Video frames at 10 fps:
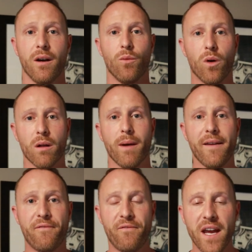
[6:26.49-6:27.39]
One of my
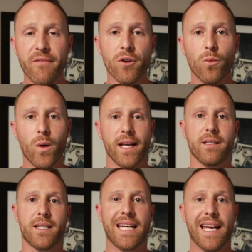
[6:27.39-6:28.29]
favorite
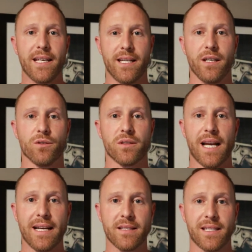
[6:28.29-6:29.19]
ways to get deals
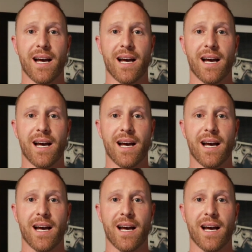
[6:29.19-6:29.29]
at